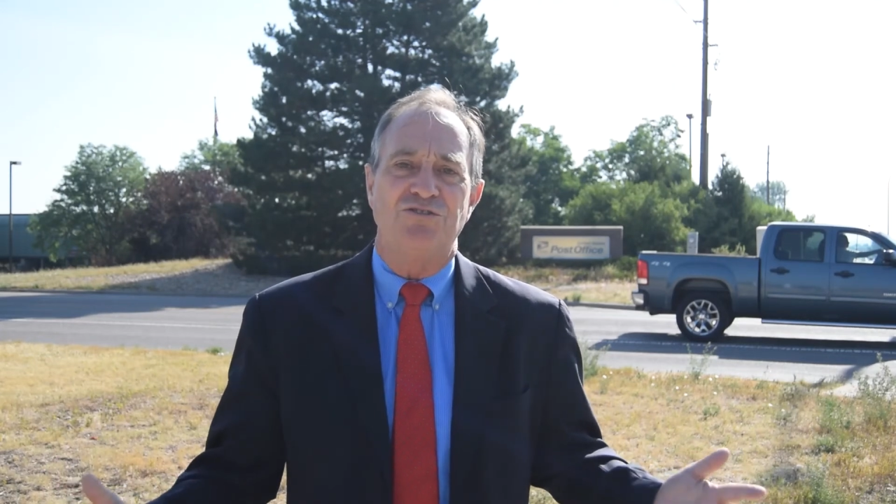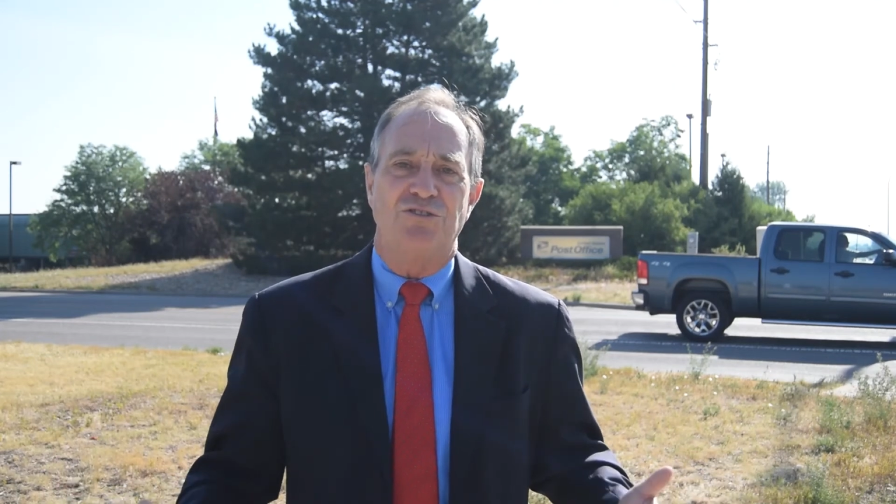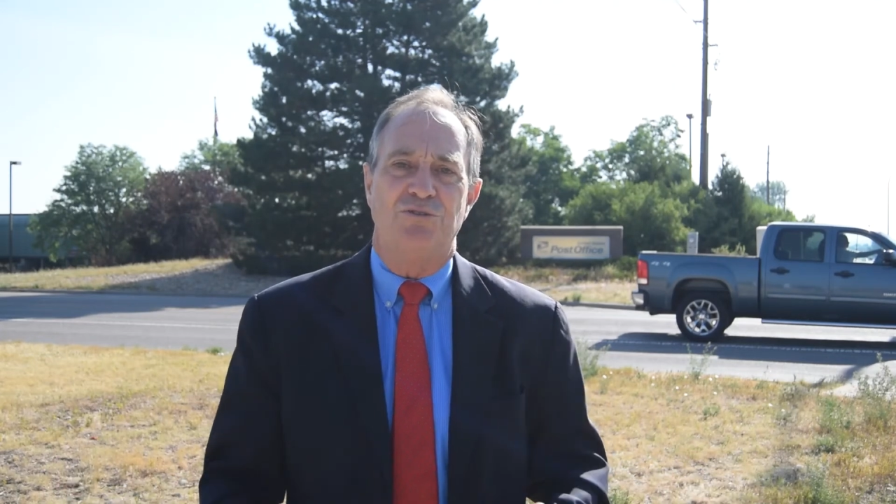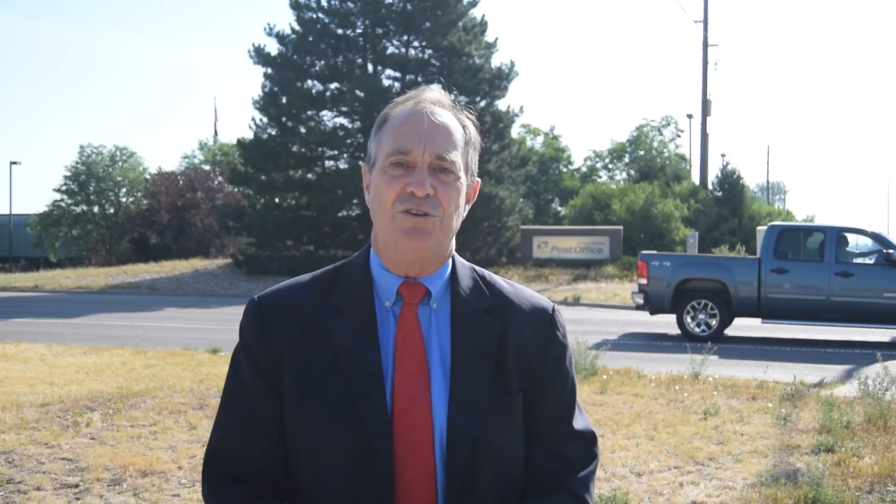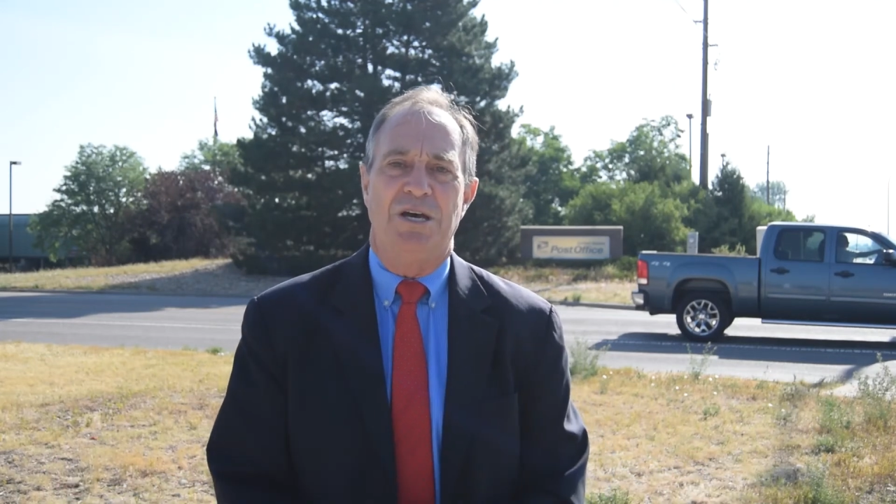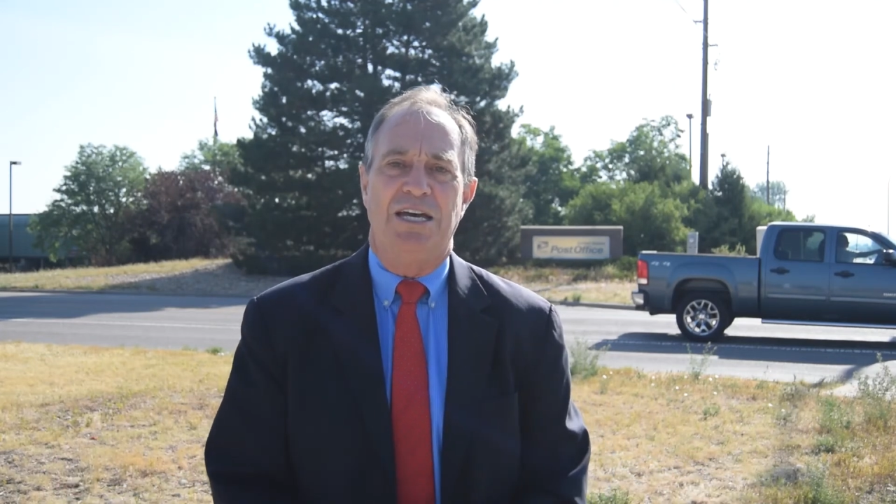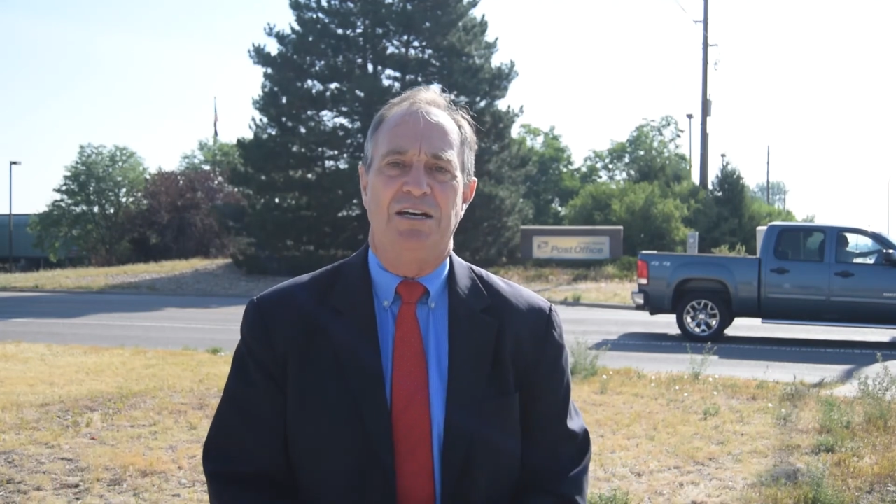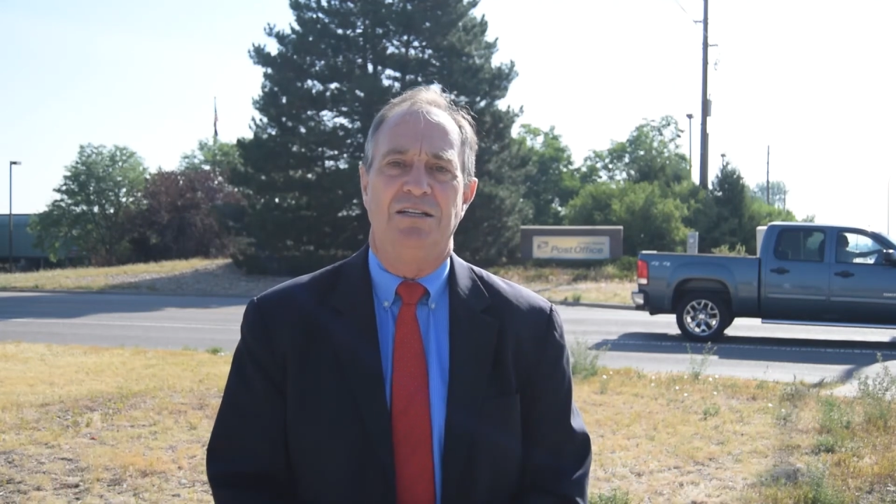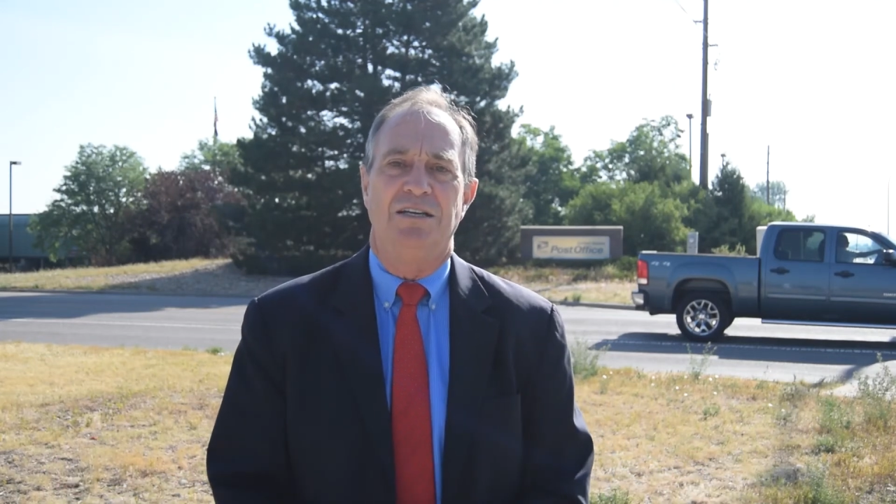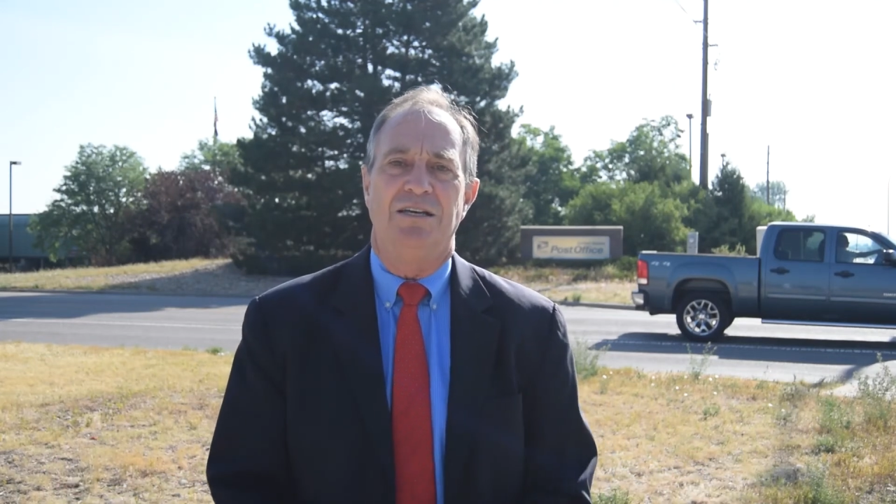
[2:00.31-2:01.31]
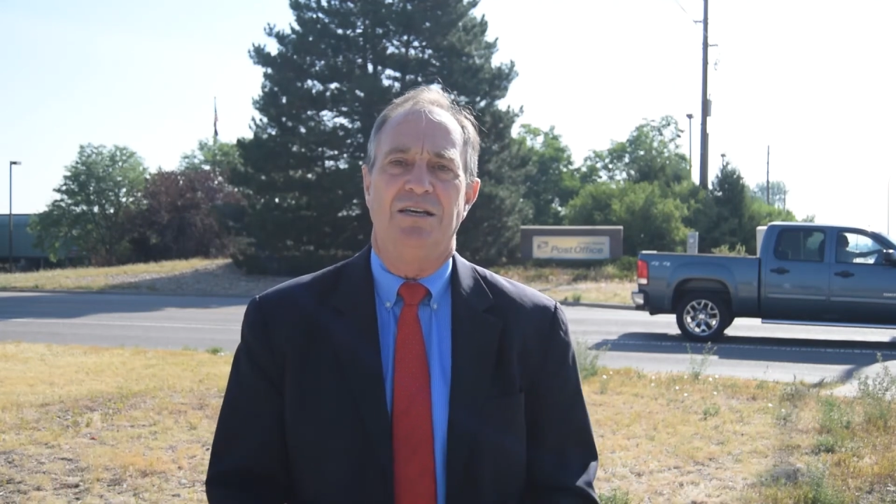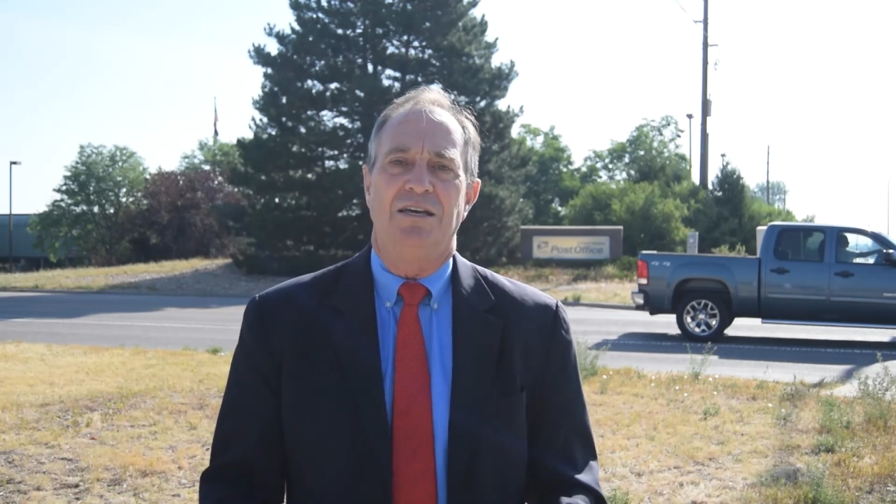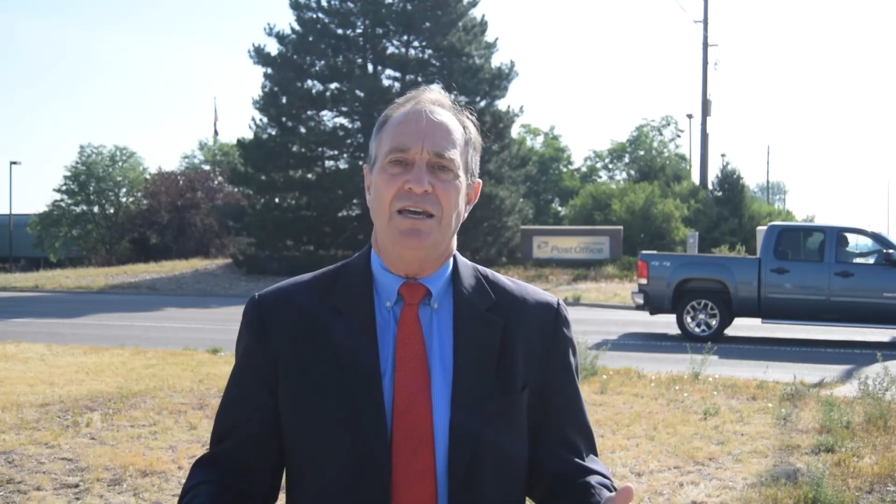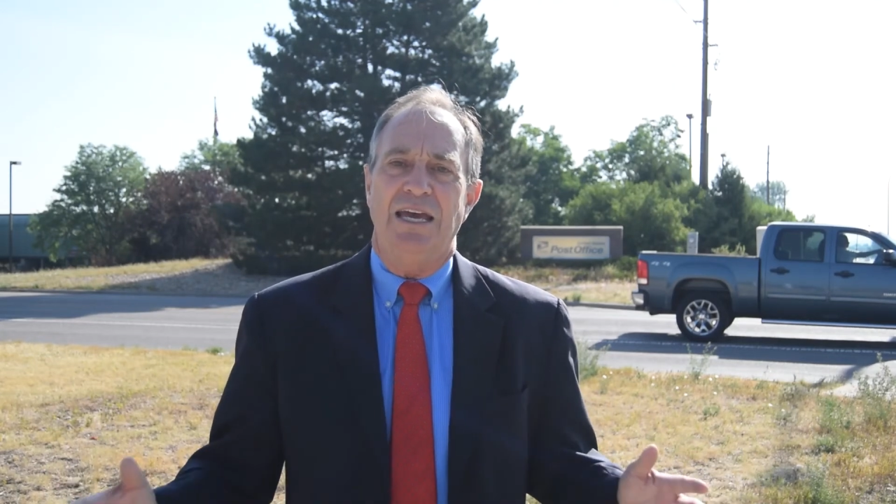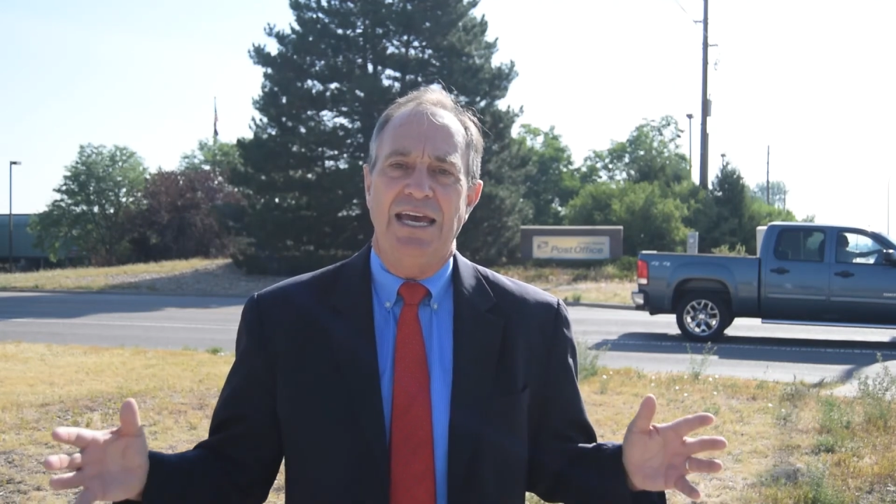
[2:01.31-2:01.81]
through the mail.
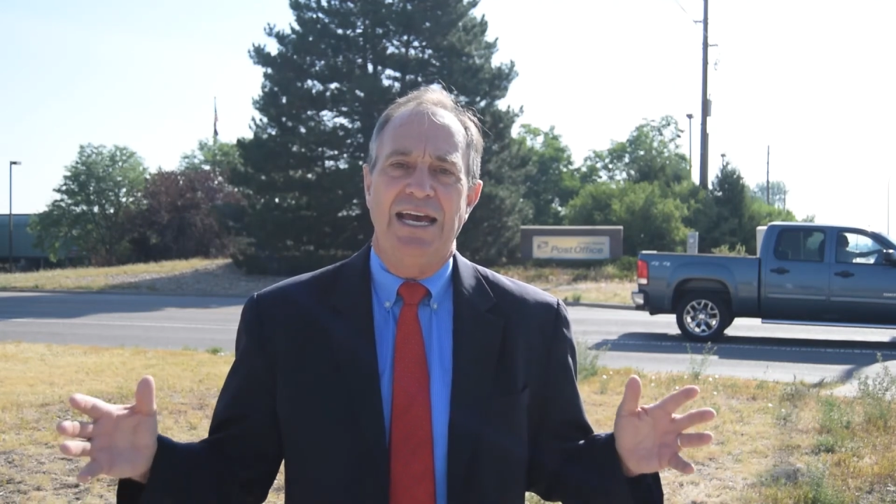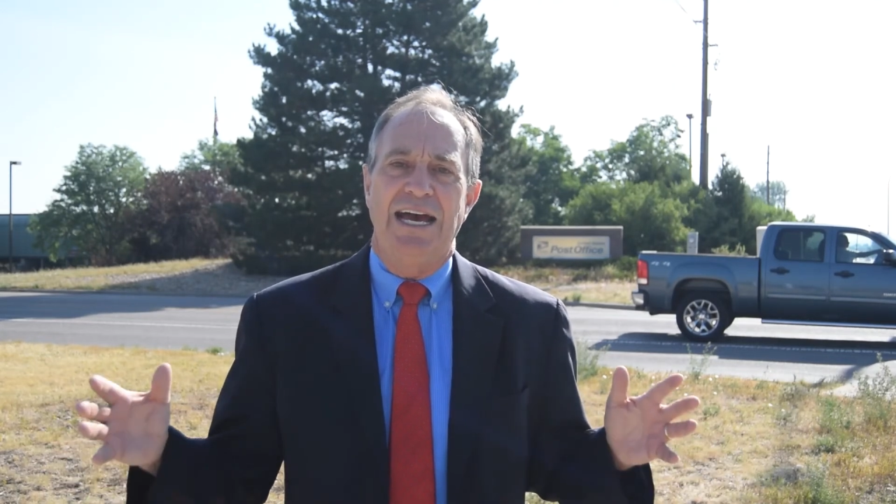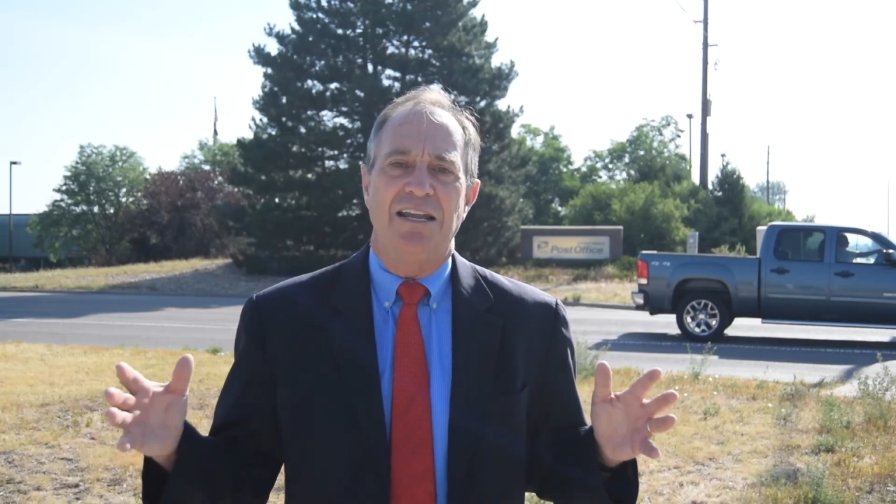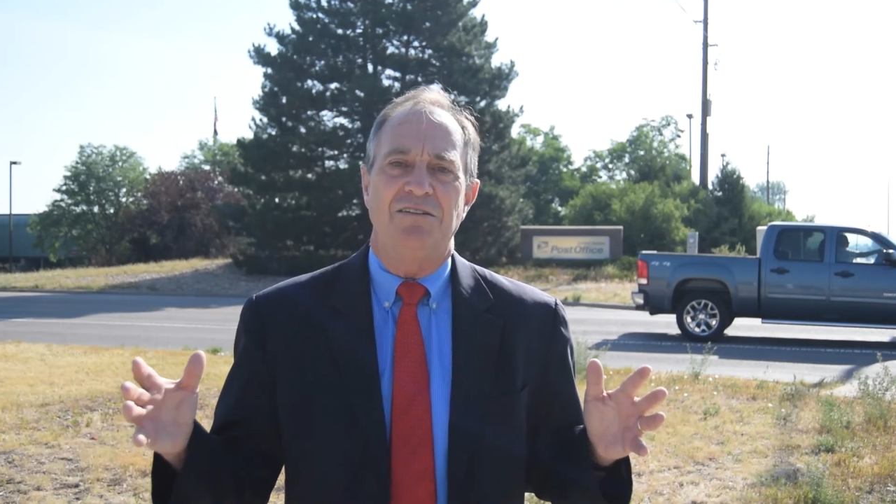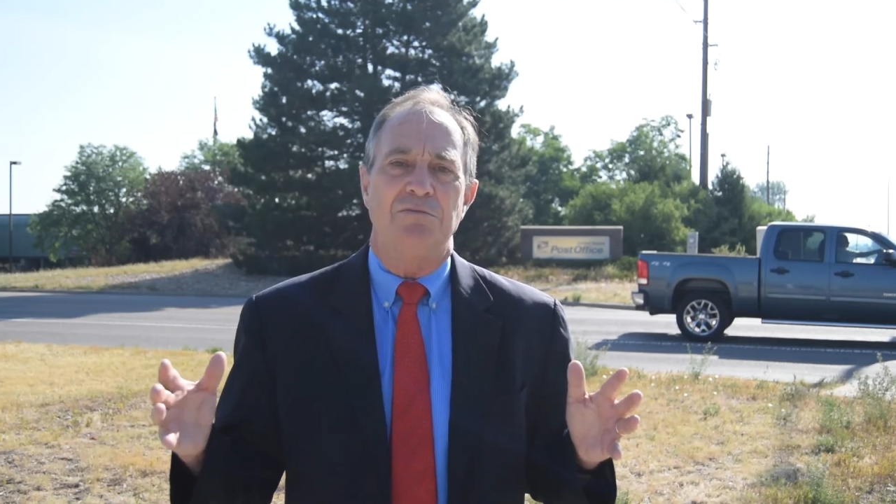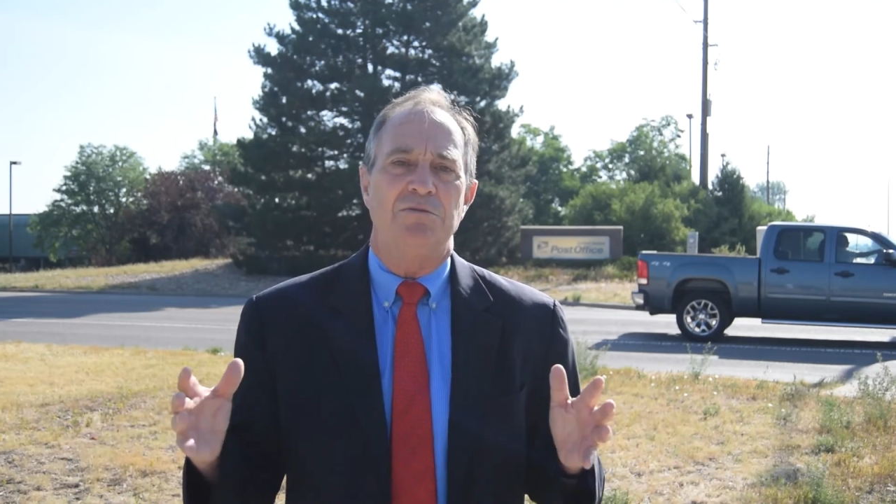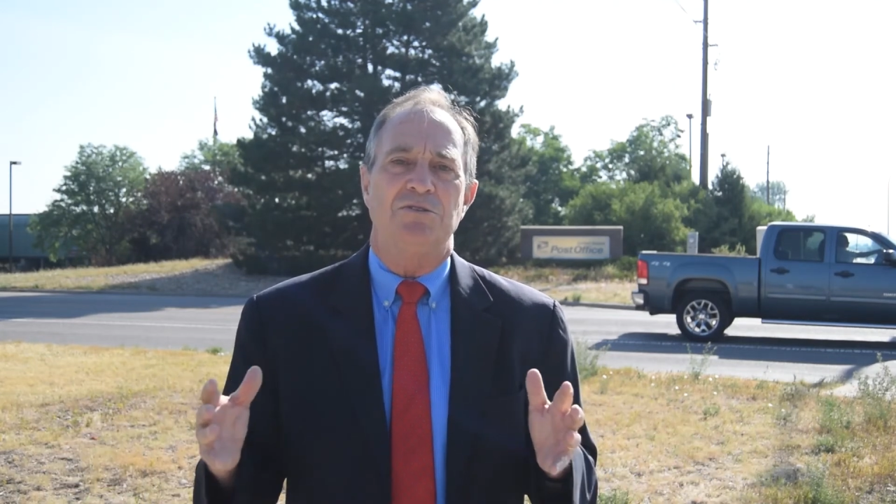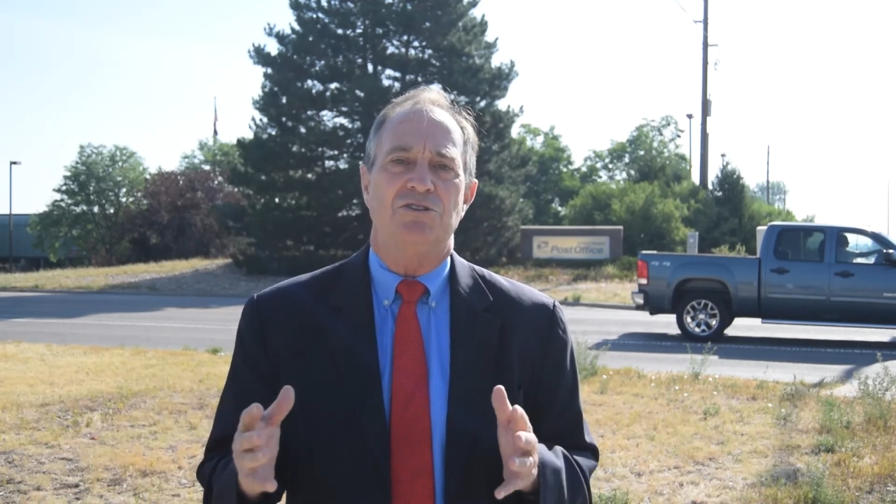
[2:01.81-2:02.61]
And to